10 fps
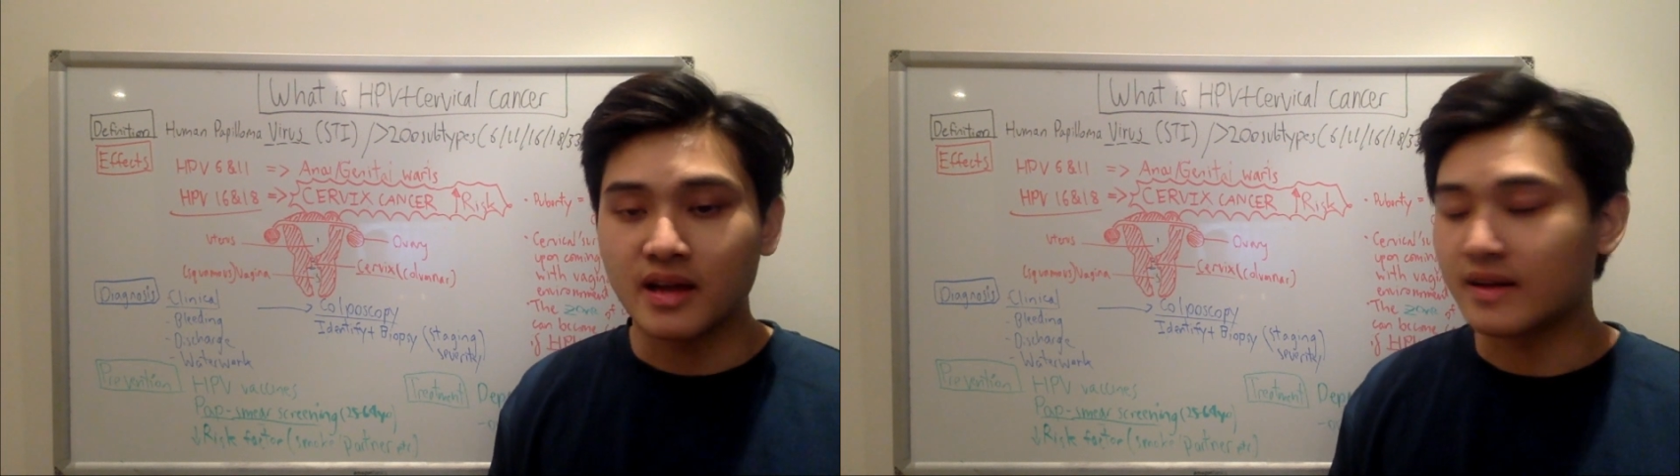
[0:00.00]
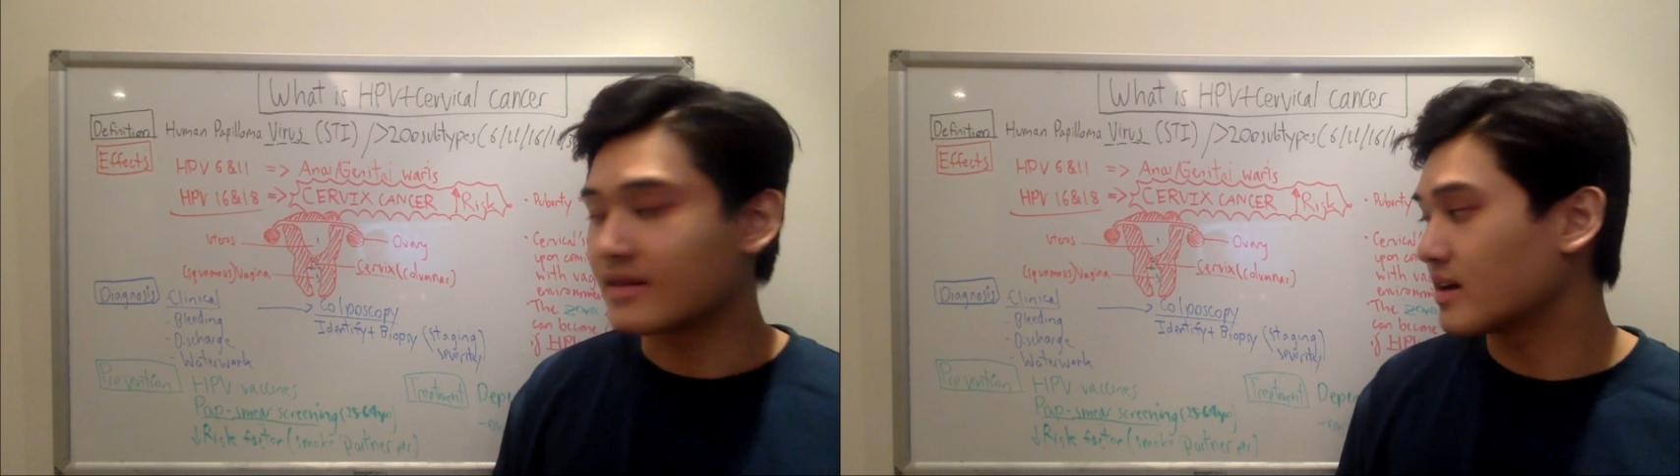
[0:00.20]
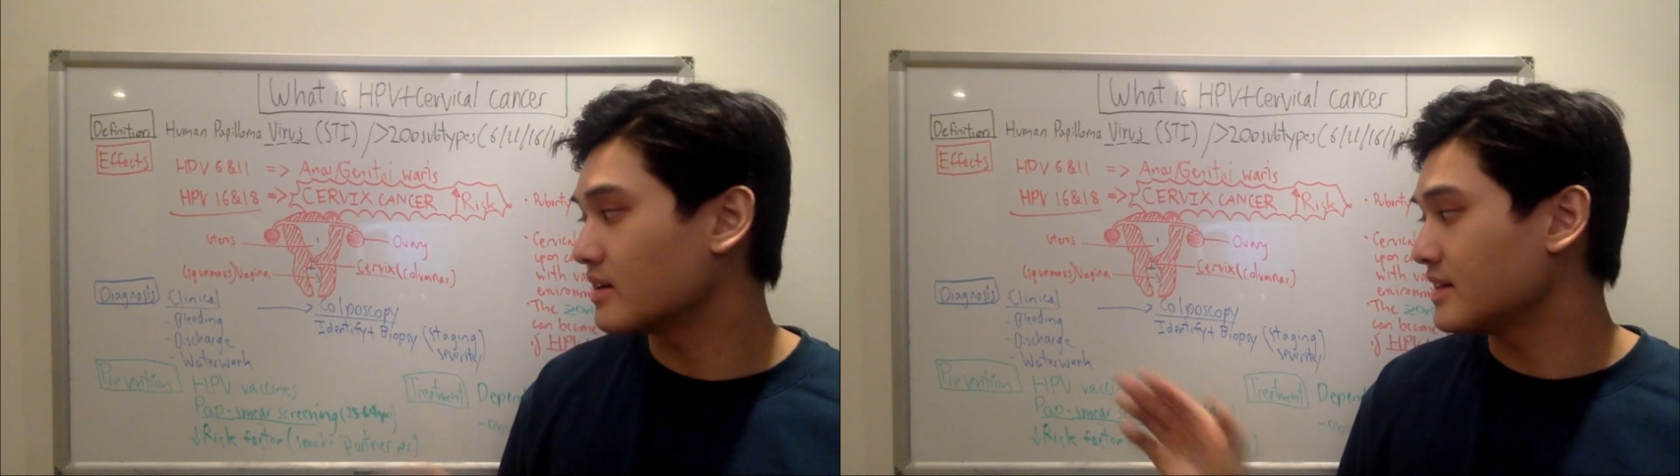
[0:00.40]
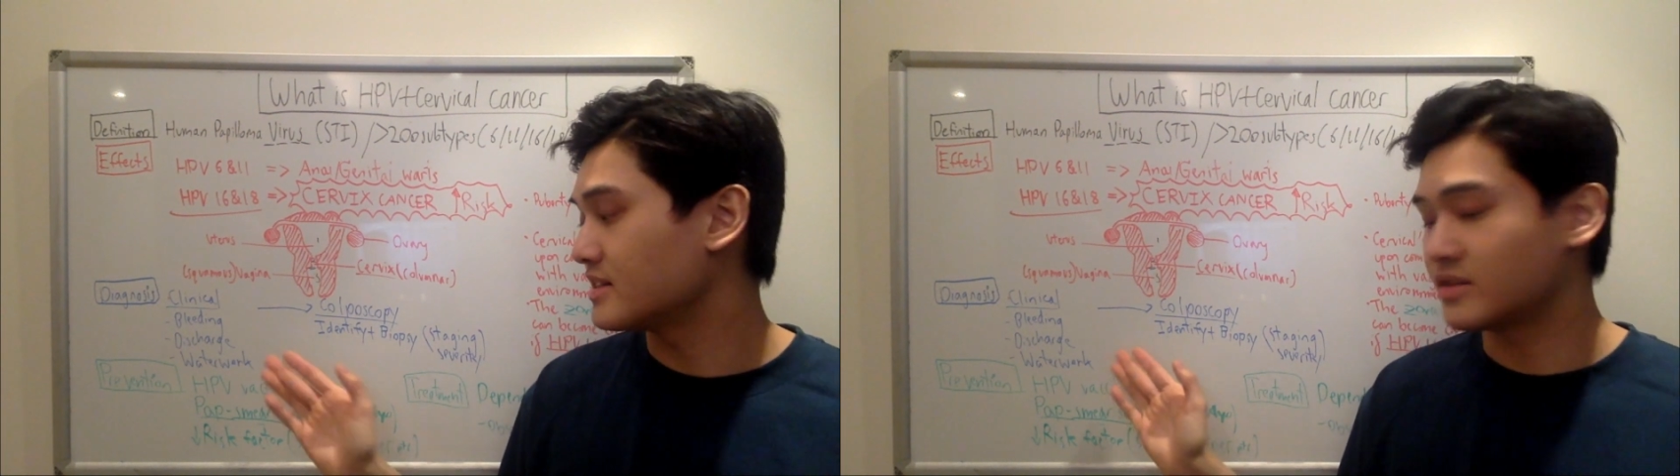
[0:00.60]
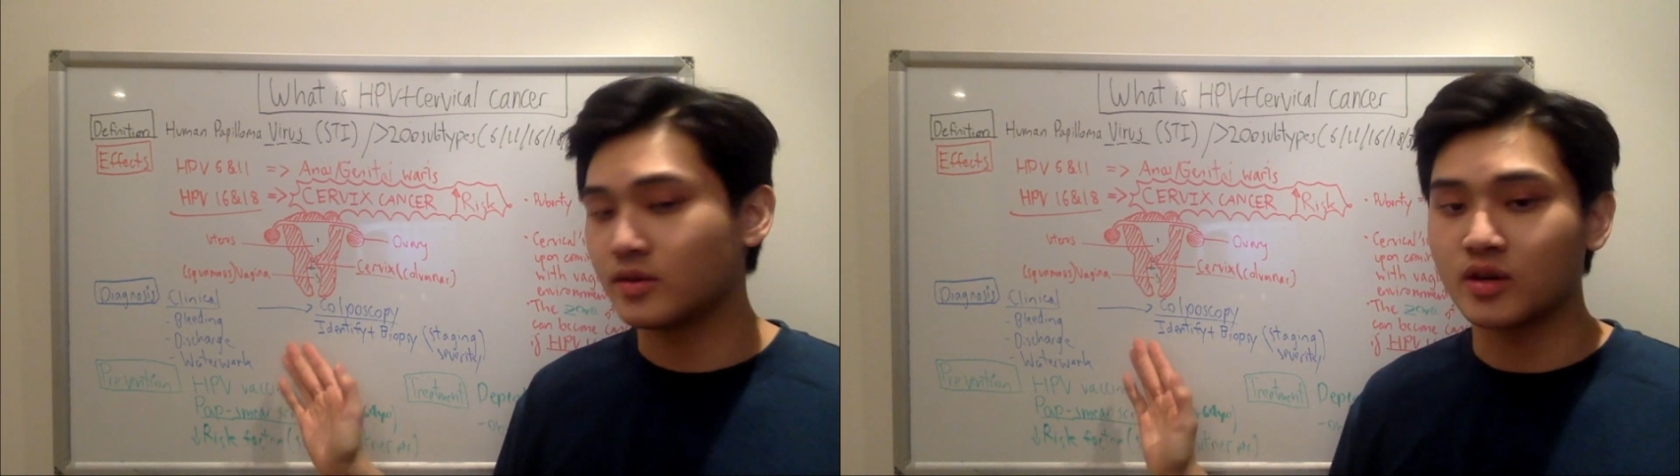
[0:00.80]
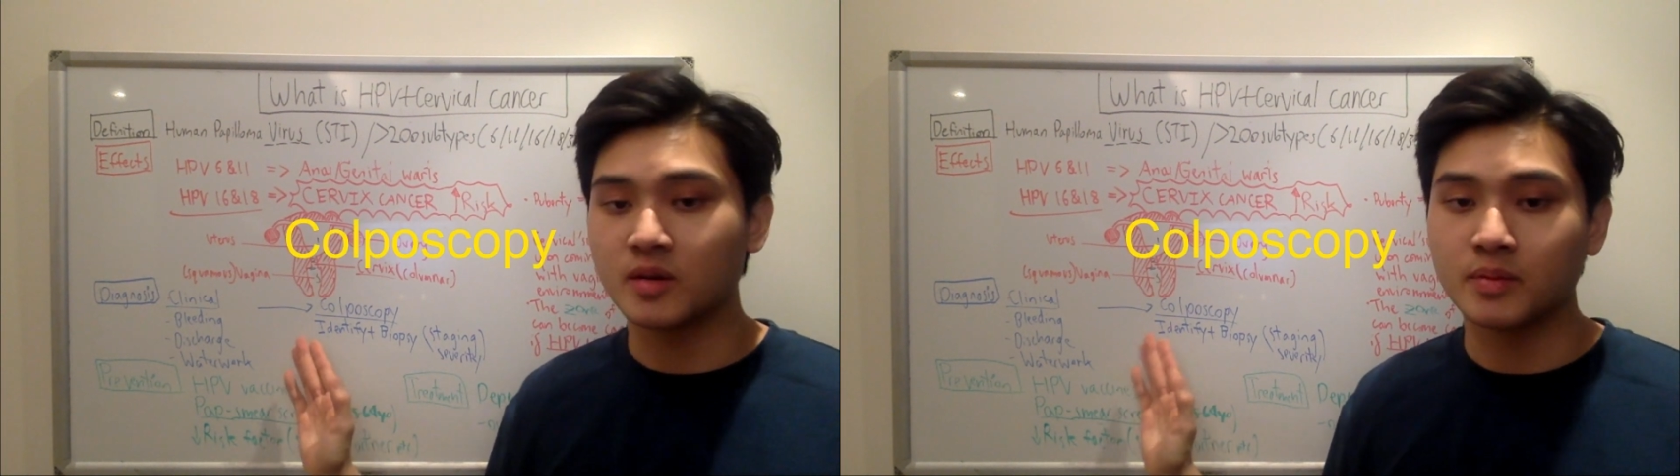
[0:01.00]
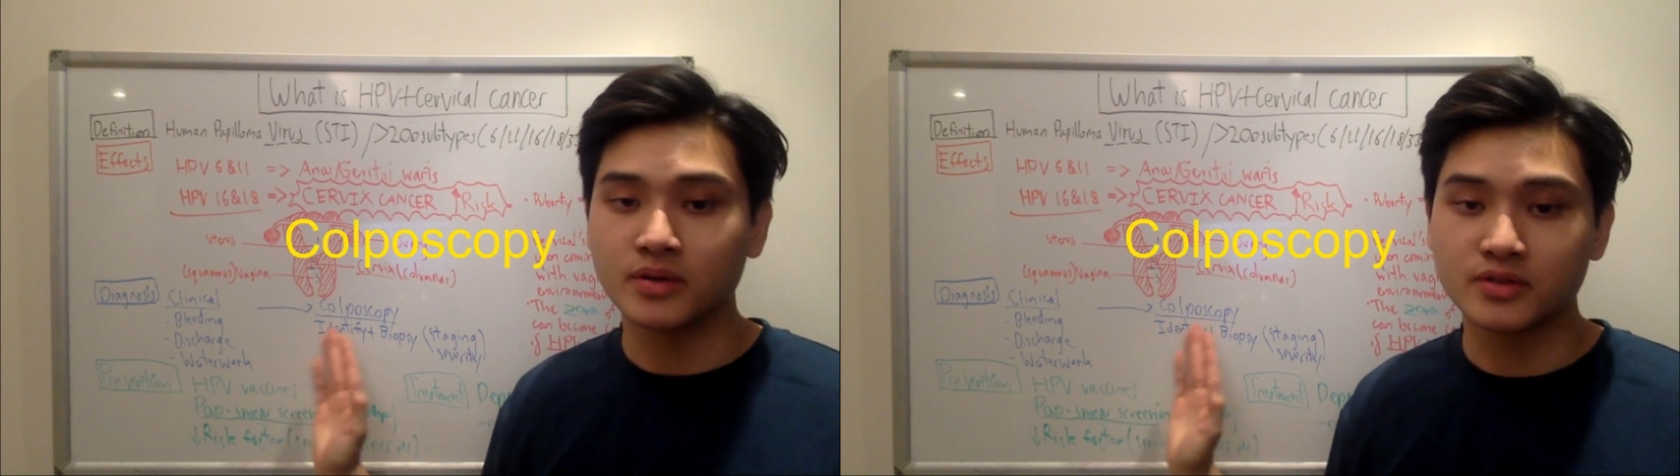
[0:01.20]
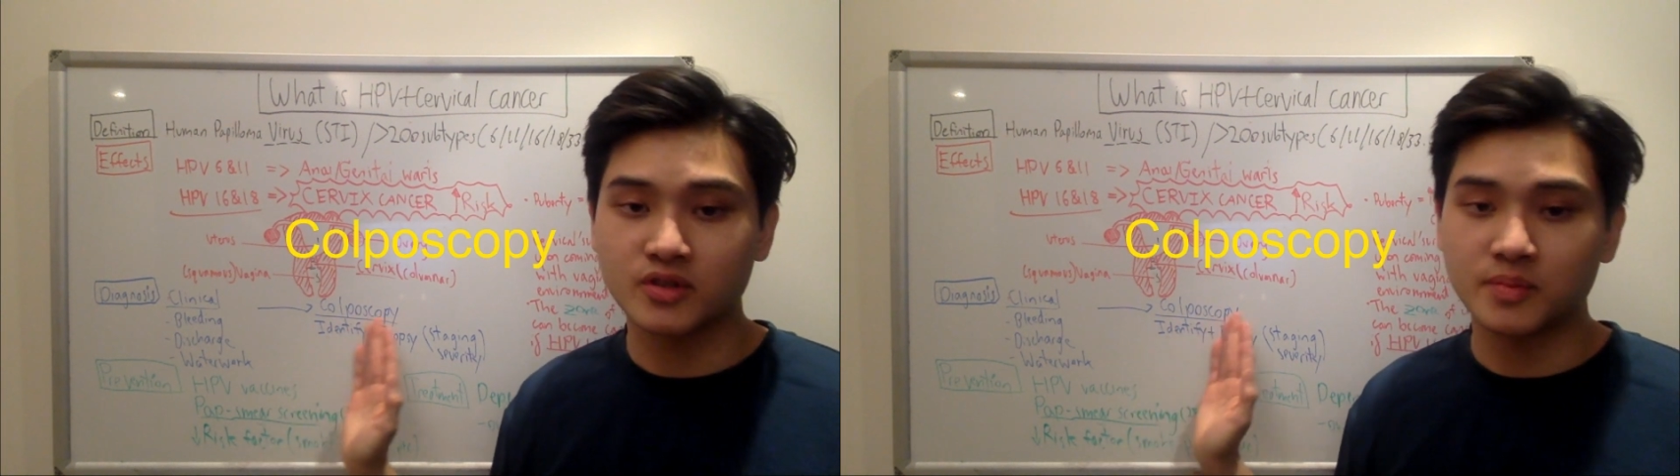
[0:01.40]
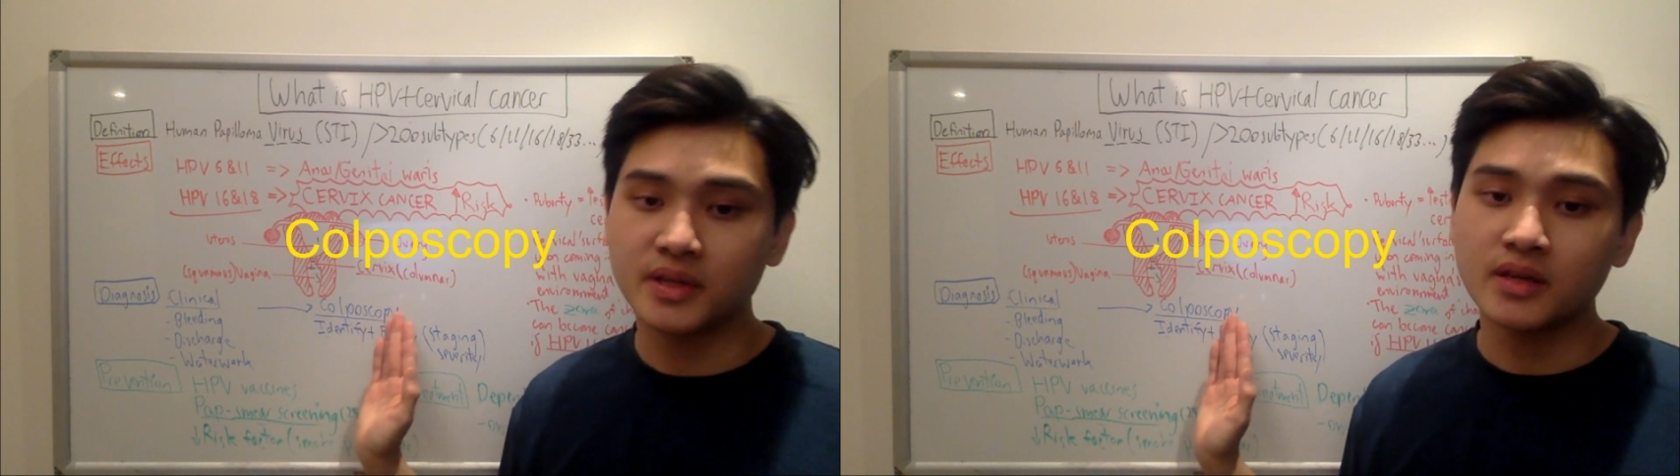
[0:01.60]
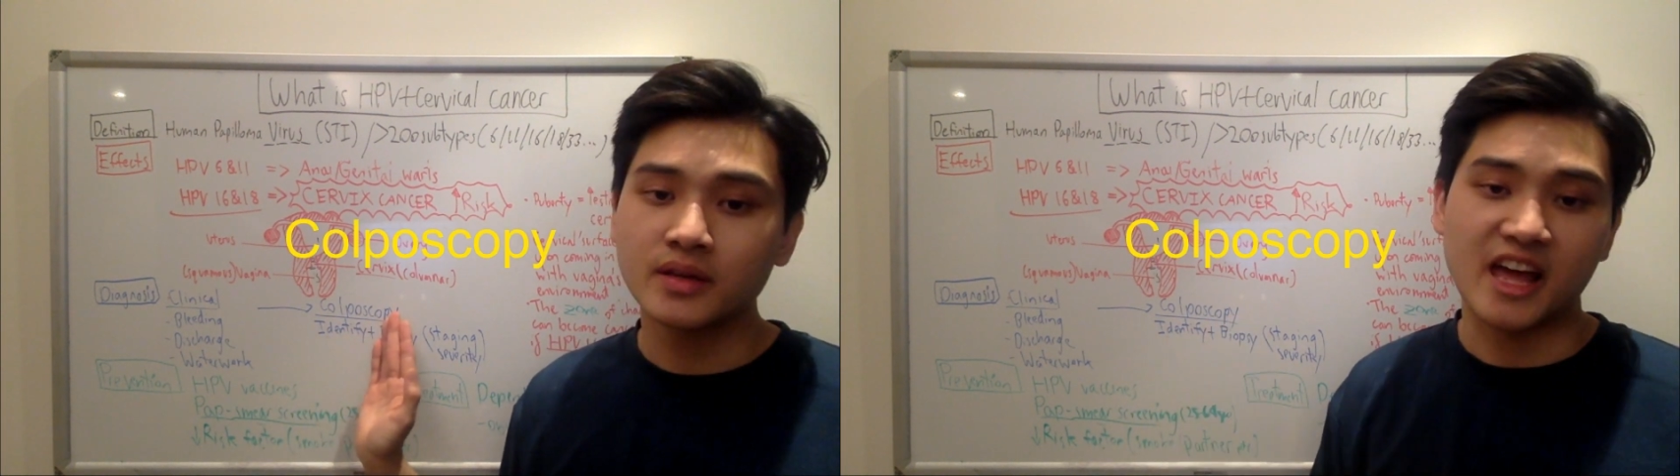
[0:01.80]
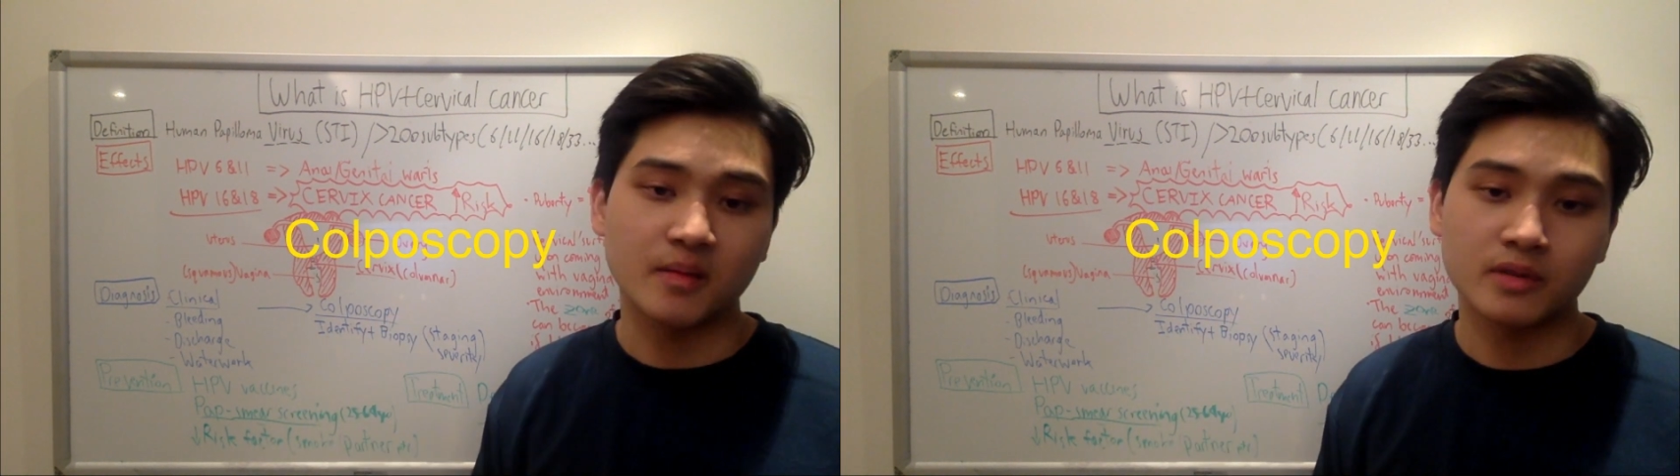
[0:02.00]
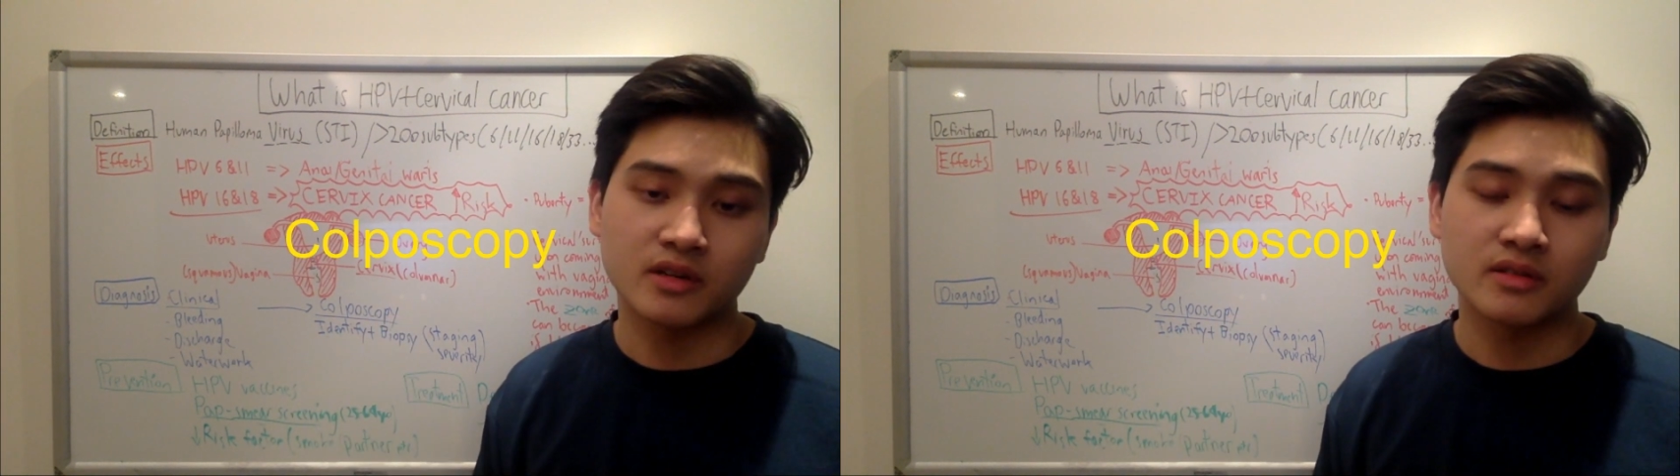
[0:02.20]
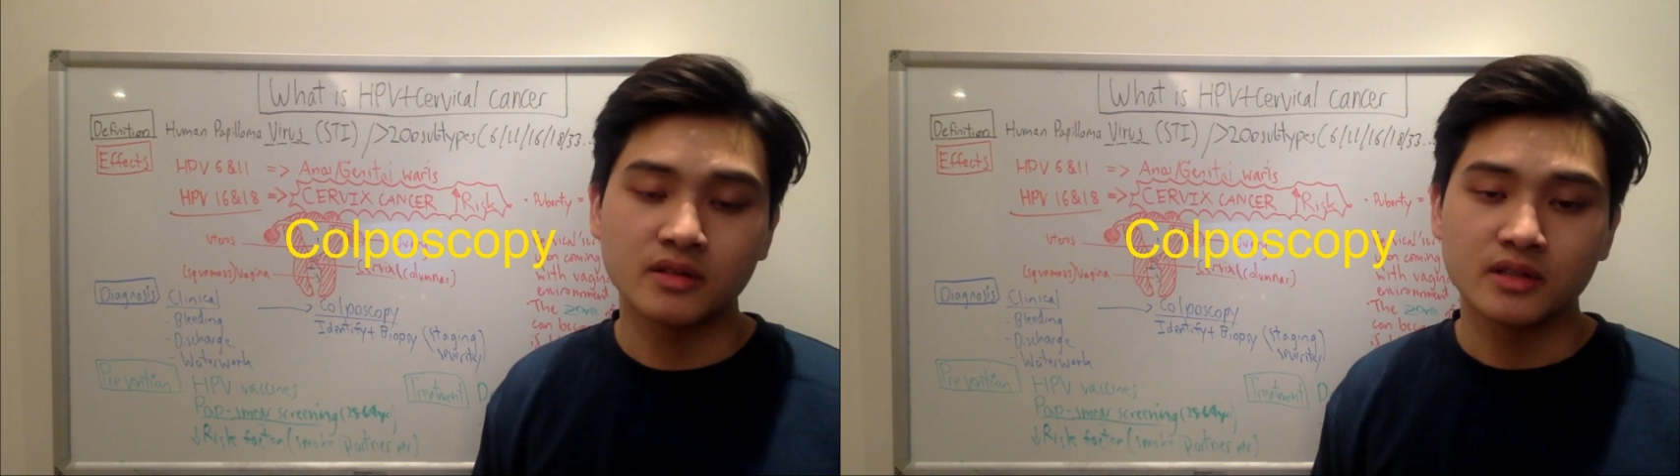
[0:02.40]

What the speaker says: and that leads to colposcopy, camera